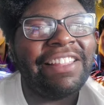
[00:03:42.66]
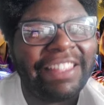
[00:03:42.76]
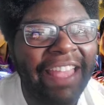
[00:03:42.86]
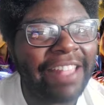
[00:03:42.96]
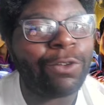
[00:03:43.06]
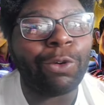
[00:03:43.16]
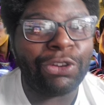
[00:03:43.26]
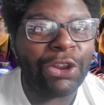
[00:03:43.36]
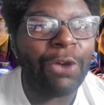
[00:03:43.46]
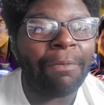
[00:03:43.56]
yes or
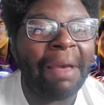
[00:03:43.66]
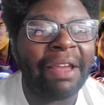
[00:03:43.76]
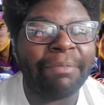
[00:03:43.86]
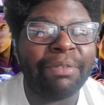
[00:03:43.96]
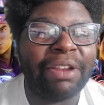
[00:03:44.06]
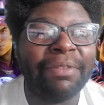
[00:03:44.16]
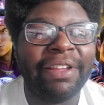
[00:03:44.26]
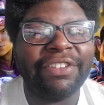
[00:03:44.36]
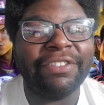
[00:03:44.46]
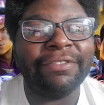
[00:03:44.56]
no about it pretty
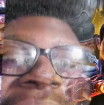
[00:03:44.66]
much.